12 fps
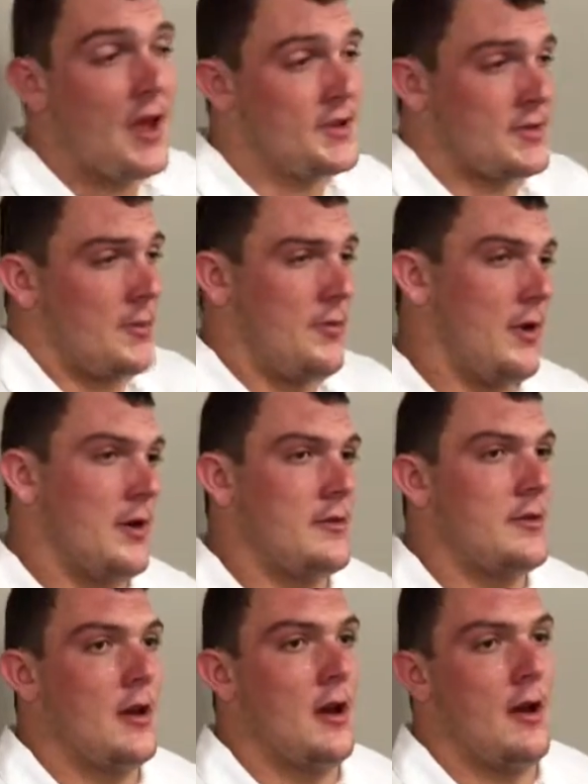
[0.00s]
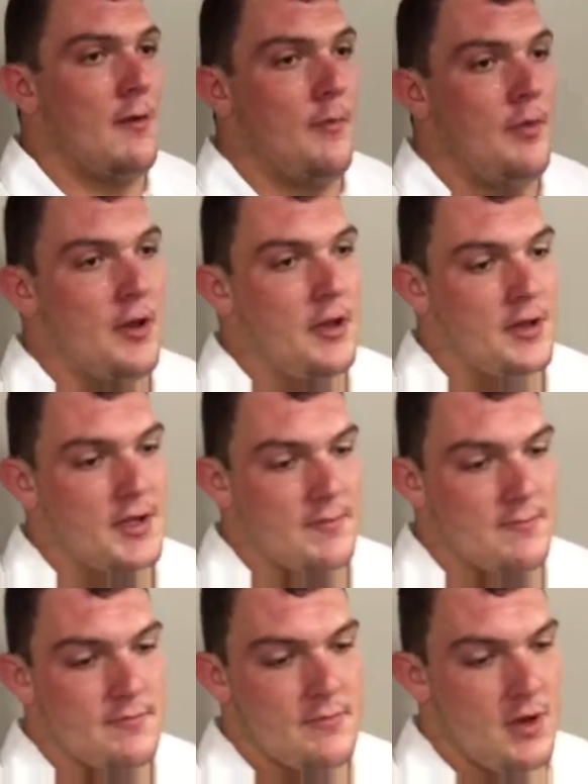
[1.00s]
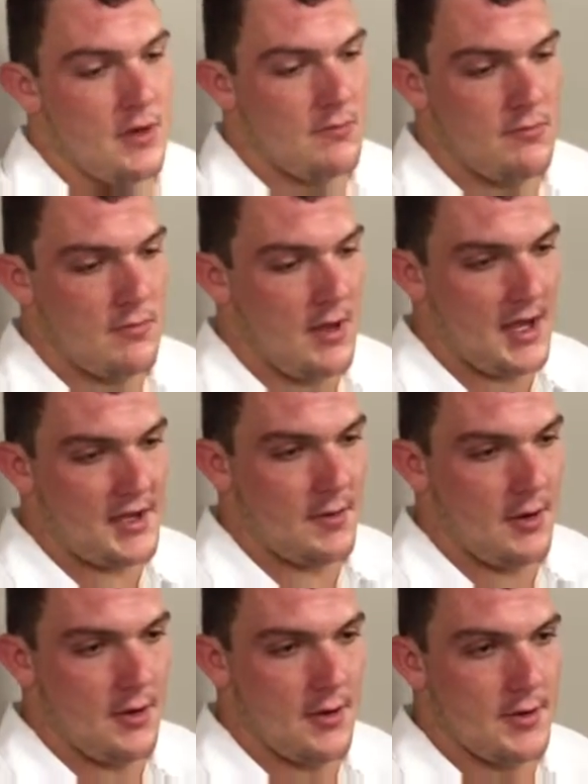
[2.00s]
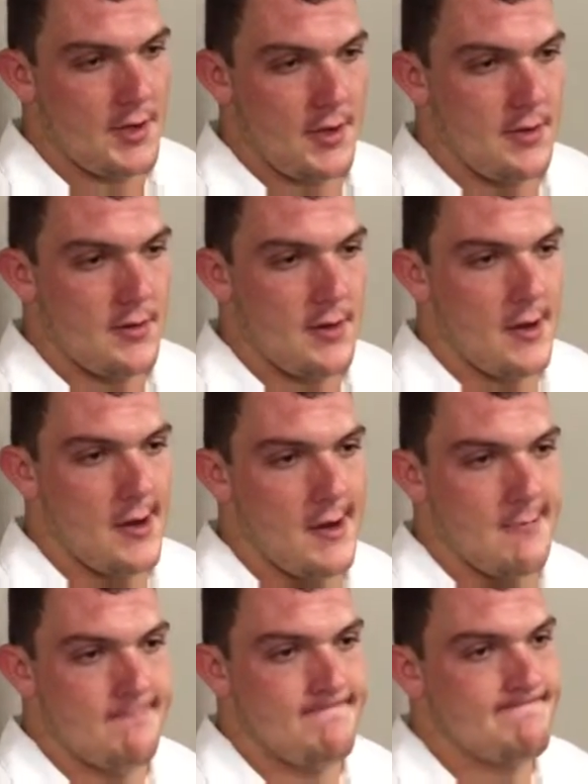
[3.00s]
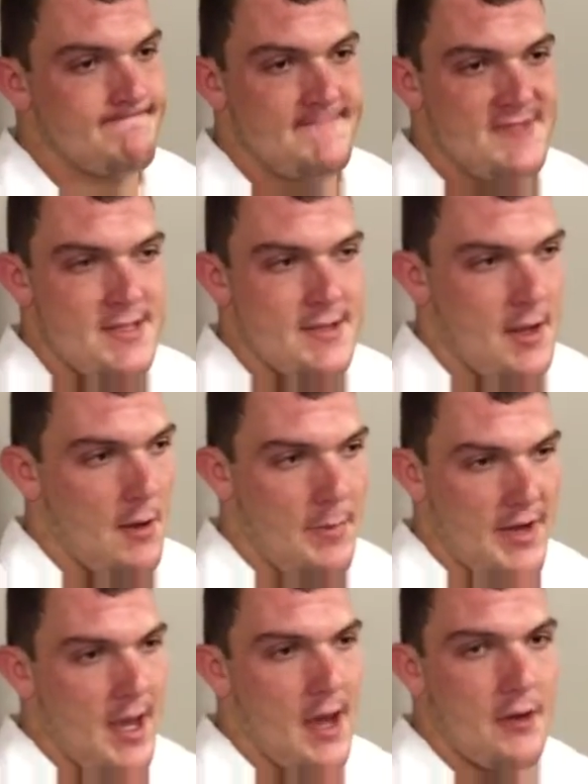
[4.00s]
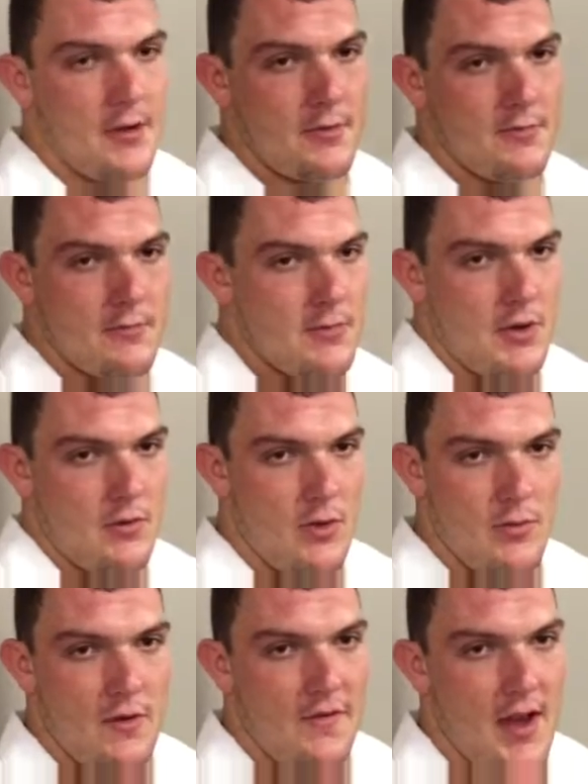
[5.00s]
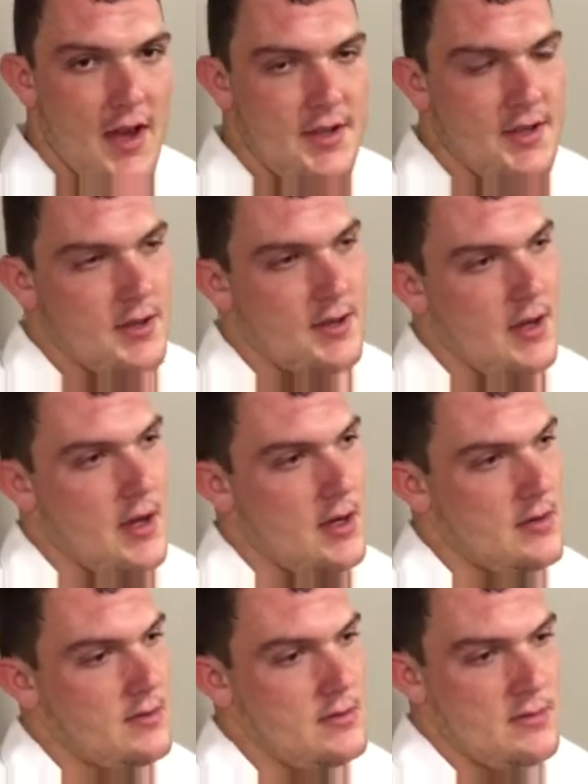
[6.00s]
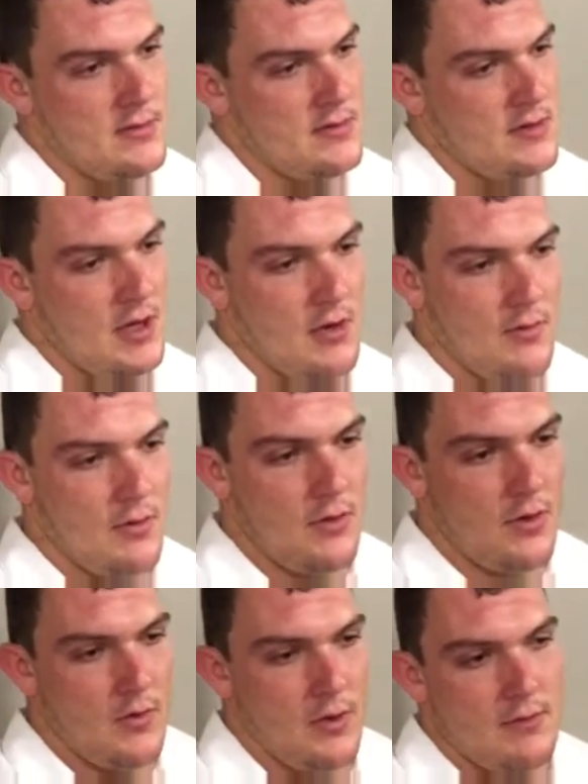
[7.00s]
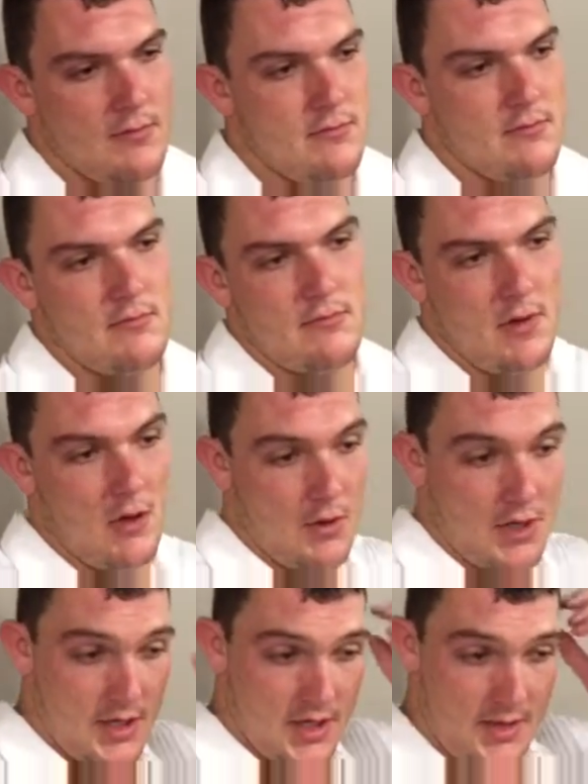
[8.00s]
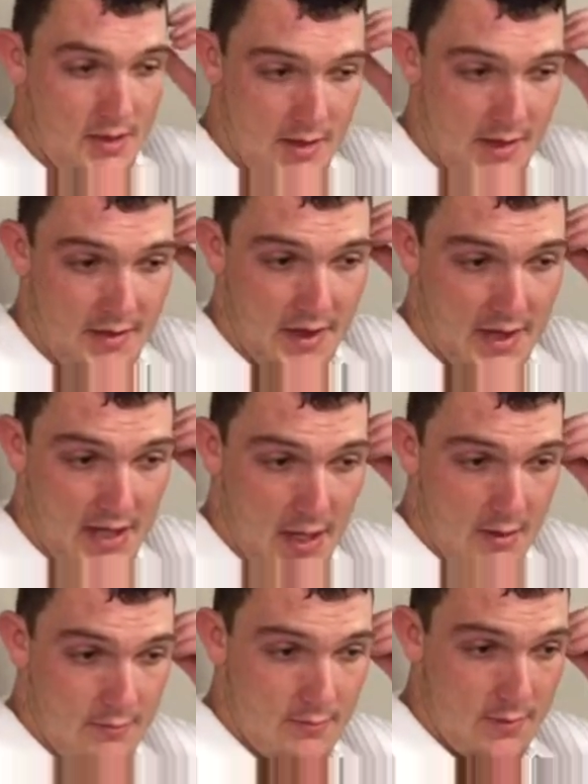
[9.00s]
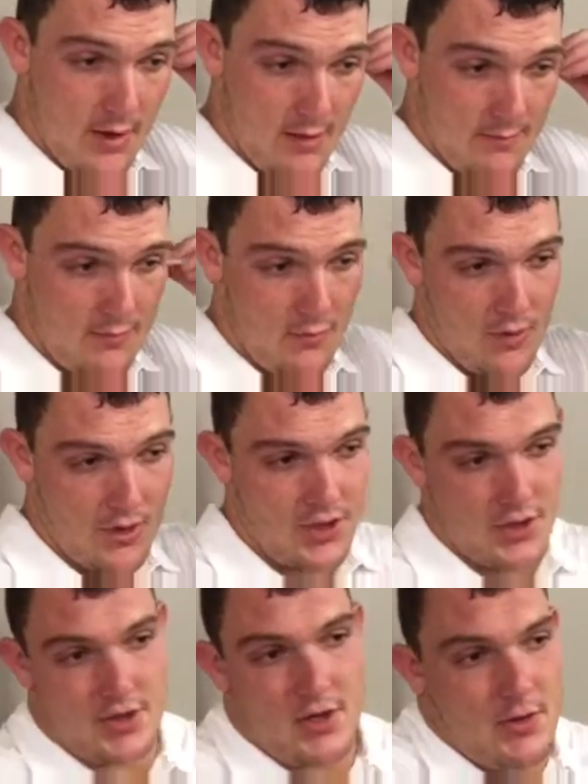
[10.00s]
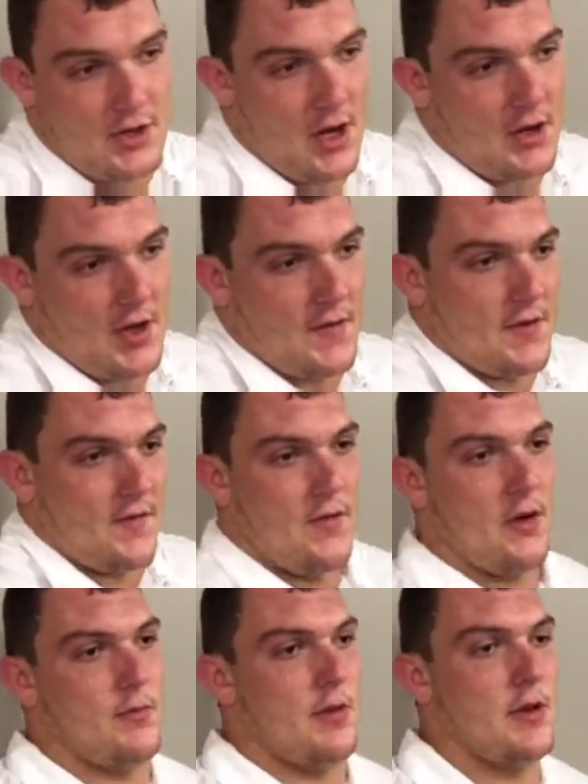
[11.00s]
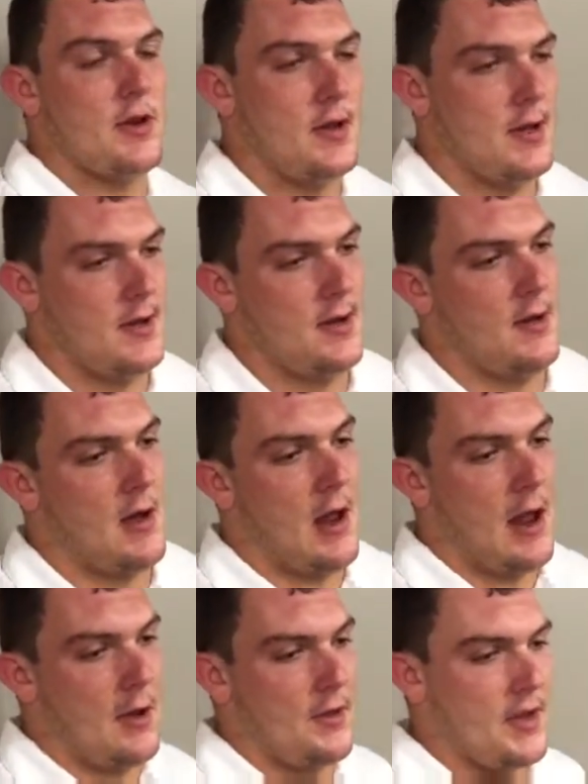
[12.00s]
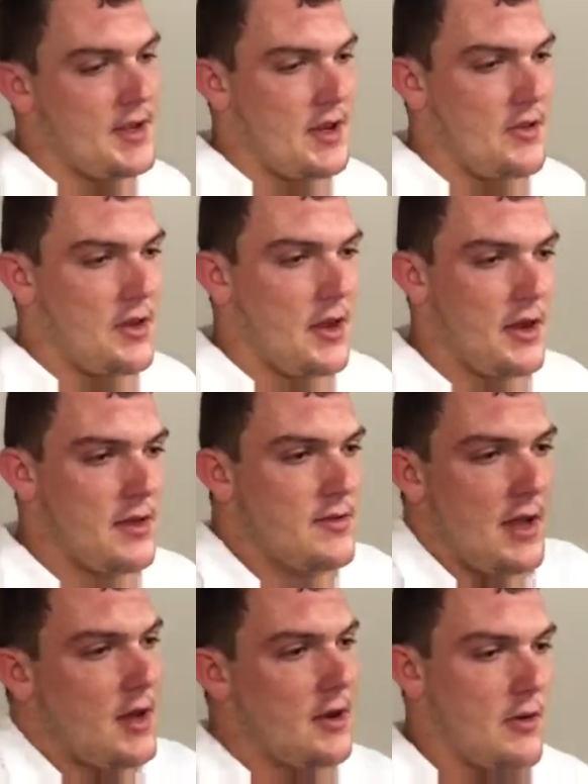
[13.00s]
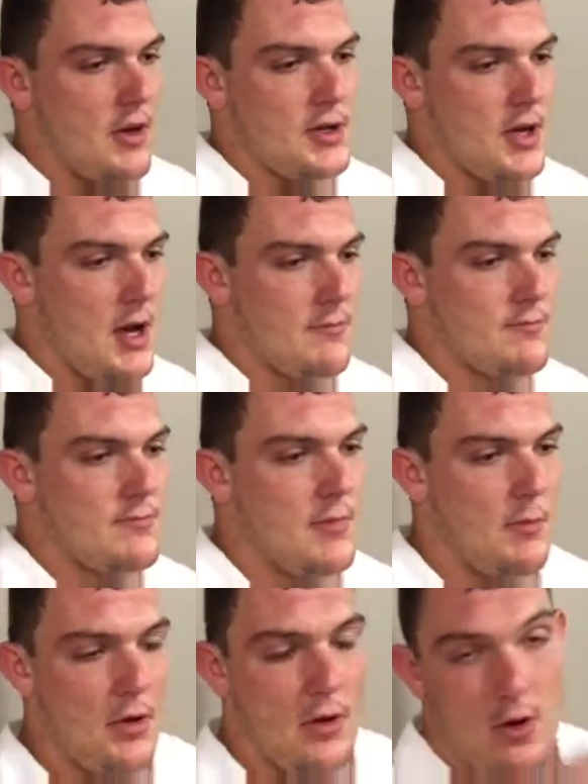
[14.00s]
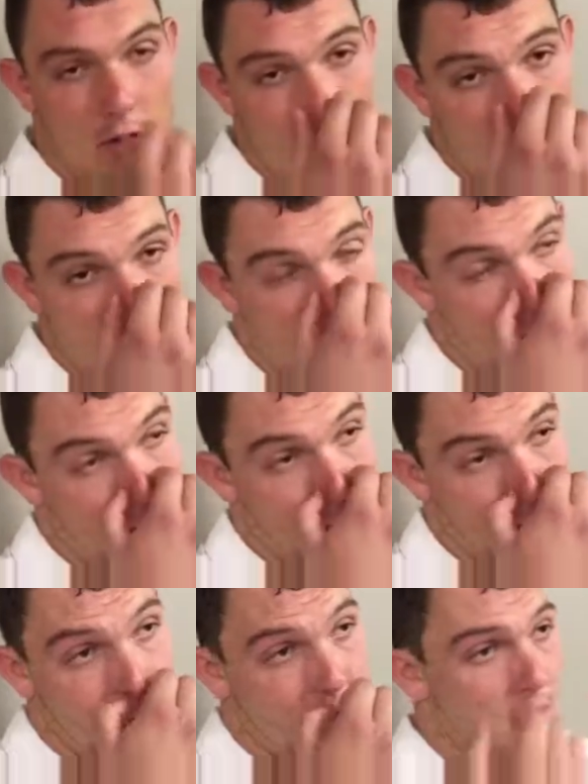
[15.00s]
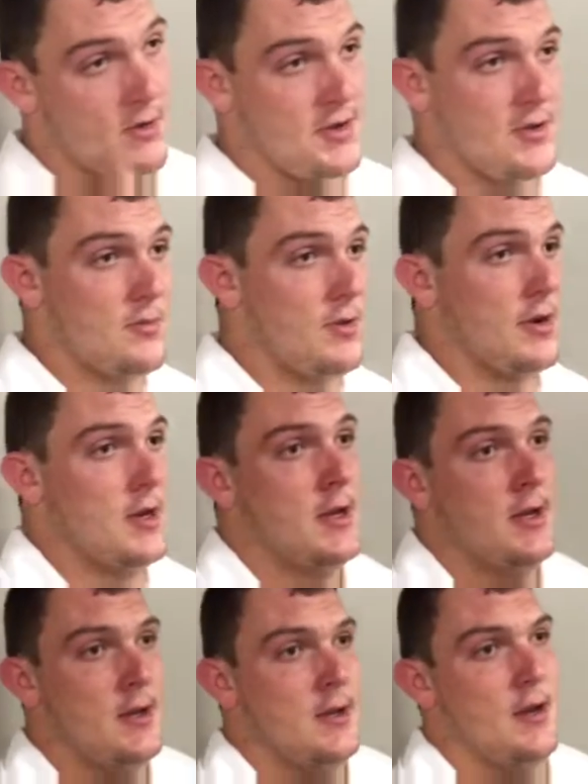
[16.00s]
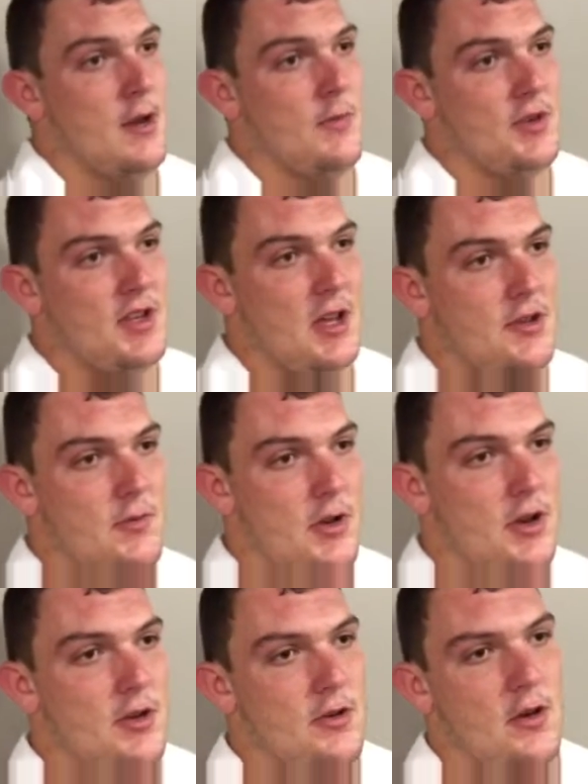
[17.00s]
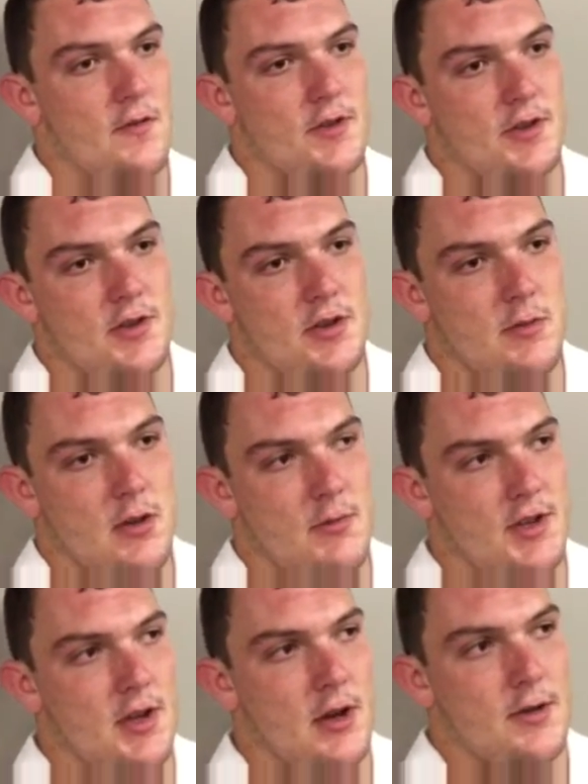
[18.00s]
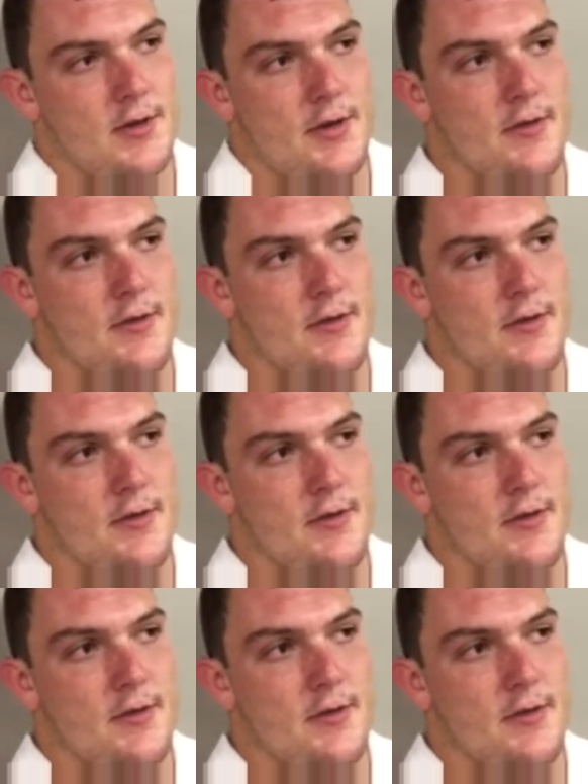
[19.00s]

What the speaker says: Yeah, he's a great player. I played against him, you know, last few years, and you know, big guy who can really move fast, and you know, we just did things that, you know, we shot ourselves in the foot, but I don't think it's anything they did. They did a great job. They played hard. I think we played hard too, but we just had too many turnovers and too many missed errors.